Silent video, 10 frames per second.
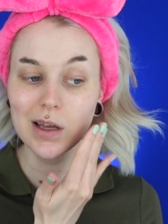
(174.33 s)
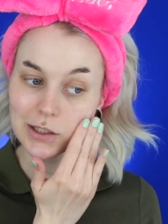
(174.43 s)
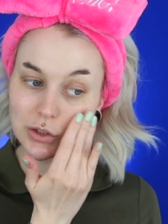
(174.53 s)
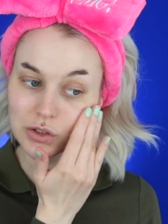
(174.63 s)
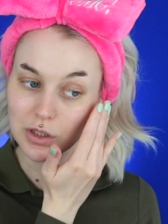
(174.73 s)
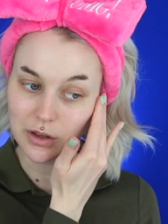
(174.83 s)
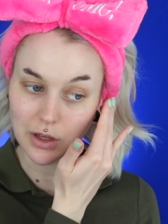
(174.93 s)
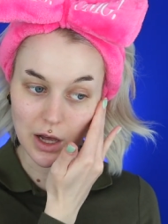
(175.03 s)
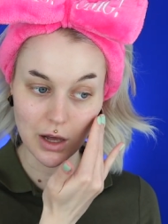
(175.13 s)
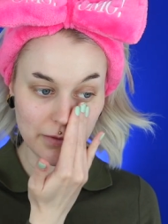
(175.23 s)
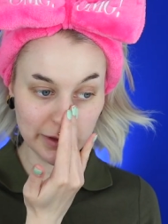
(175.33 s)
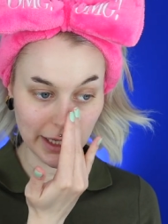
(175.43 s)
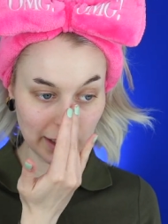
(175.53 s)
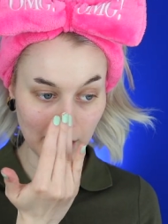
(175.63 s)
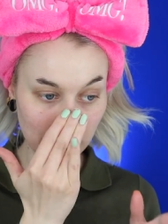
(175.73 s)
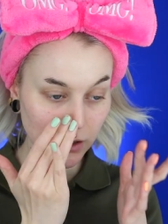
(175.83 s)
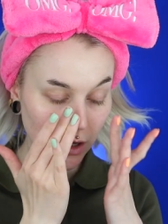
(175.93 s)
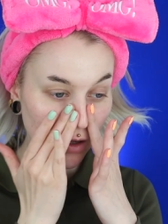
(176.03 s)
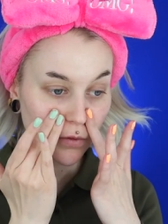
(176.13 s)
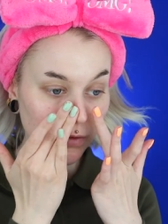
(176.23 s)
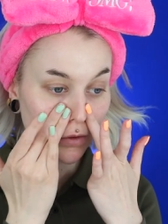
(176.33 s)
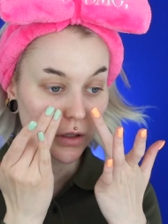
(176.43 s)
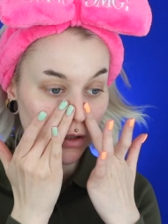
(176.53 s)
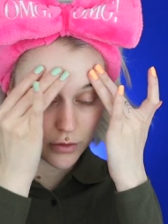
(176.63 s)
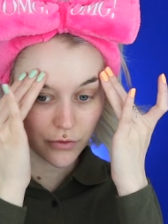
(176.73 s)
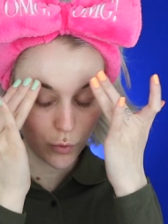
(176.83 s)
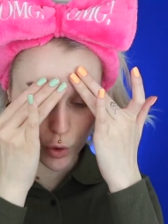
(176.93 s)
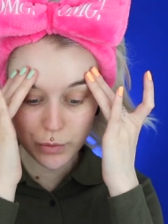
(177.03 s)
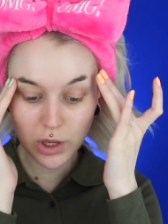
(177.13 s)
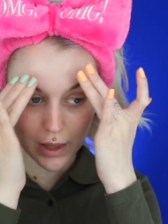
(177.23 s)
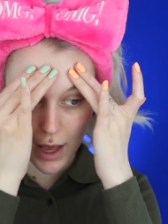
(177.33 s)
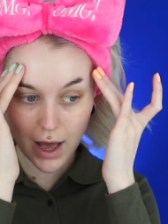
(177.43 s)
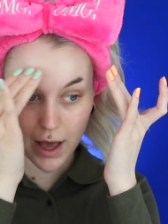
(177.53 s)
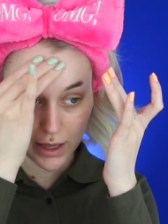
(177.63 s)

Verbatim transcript: I just love that kind of formula,